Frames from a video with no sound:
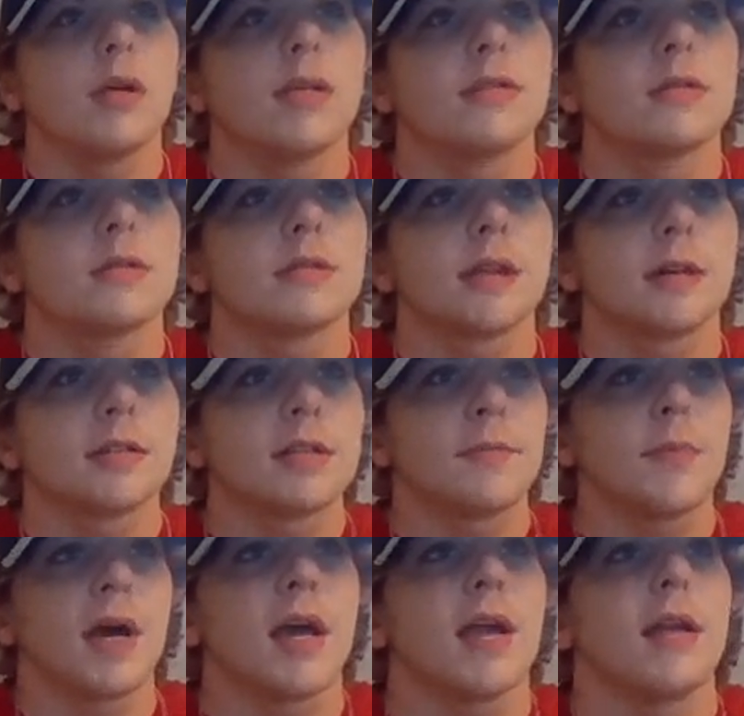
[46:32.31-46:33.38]
was
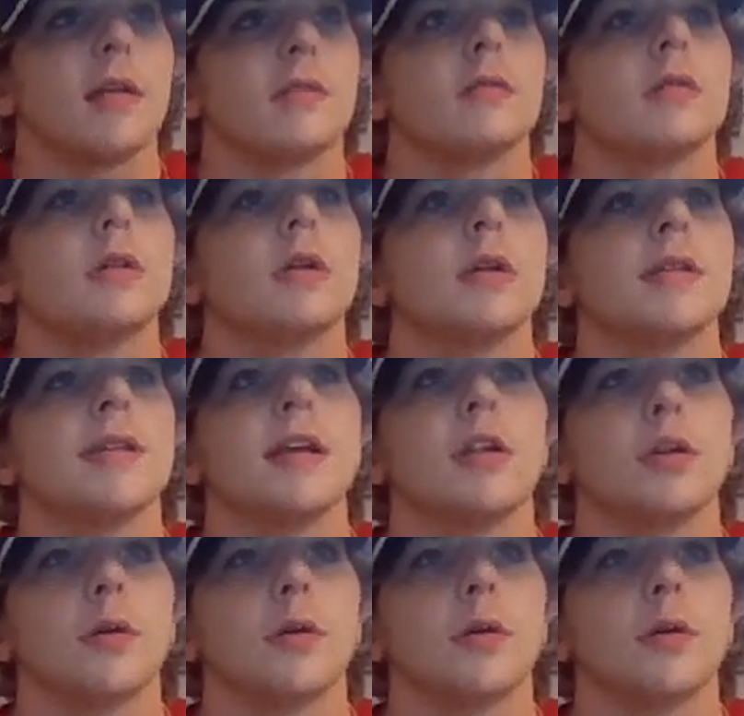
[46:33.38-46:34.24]
selected by St.